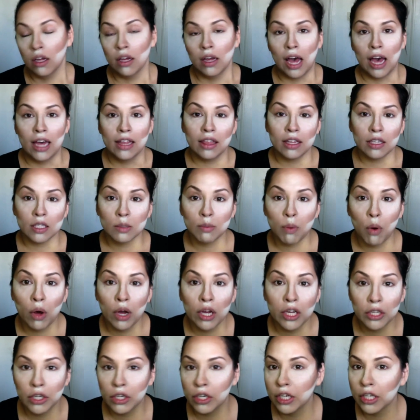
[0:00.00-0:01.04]
At this
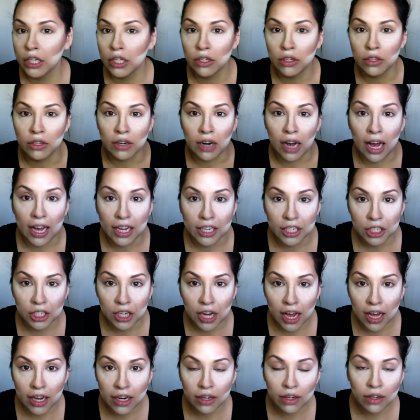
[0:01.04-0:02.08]
point, you're going to do your
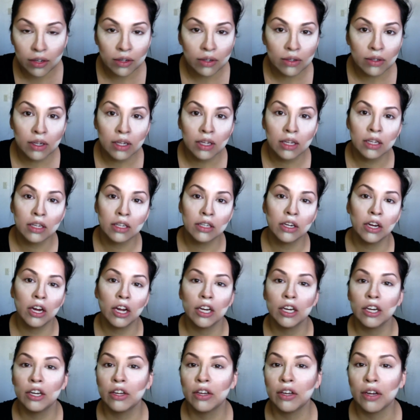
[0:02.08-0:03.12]
eyeshadow, you're
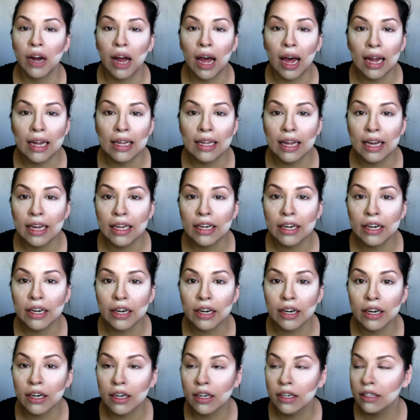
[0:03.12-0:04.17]
going to do your
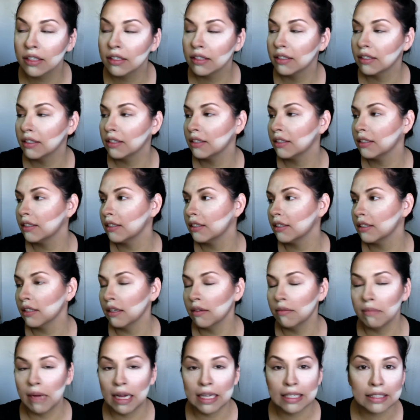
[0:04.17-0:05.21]
eyeliner,
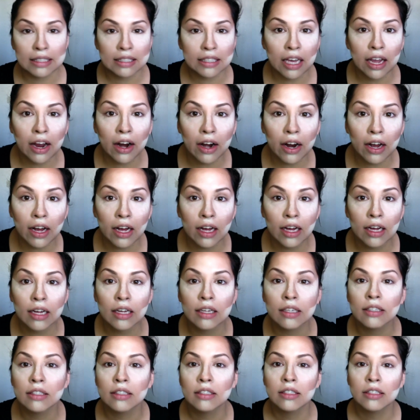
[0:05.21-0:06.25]

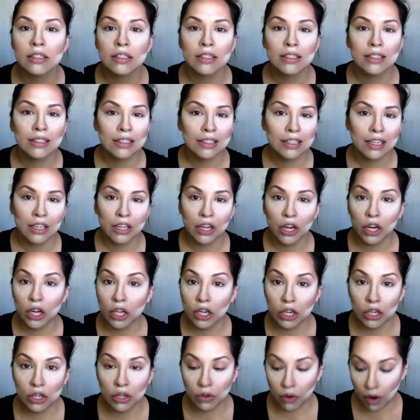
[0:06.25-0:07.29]
mascara. You're
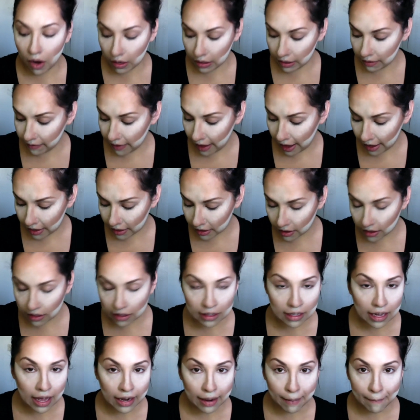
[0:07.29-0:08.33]
going to do all of that.
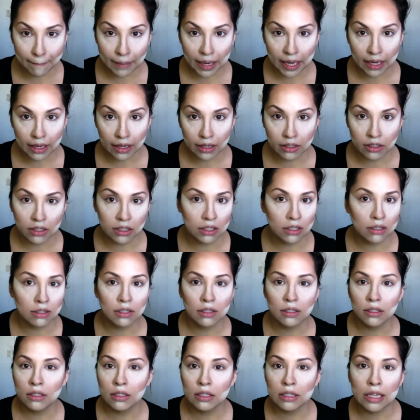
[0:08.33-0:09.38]
Let it bake. Just
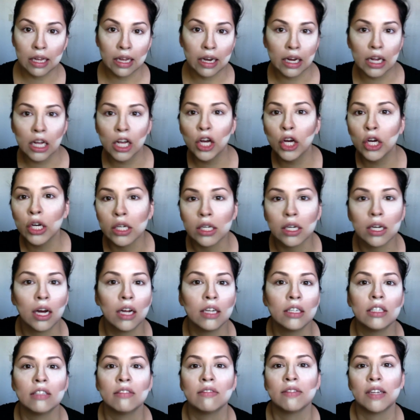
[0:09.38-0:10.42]
let it cook
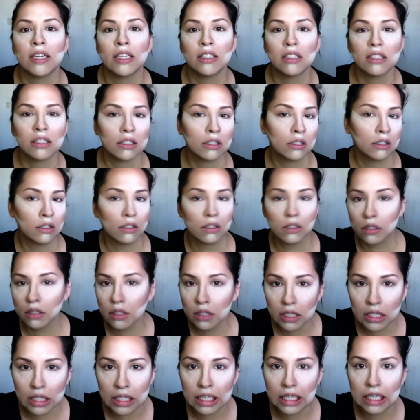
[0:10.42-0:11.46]
on your face. Just
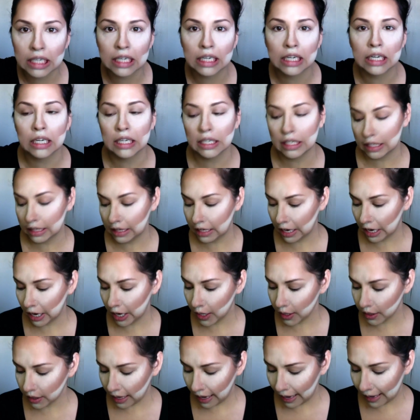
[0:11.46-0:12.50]
get it all in there,
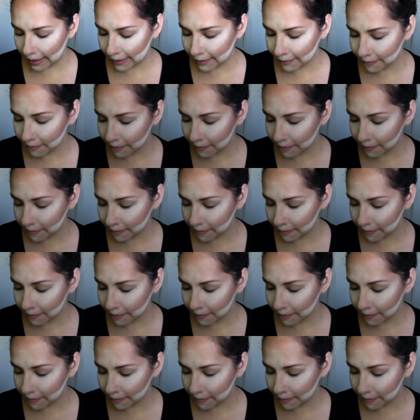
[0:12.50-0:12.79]
okay?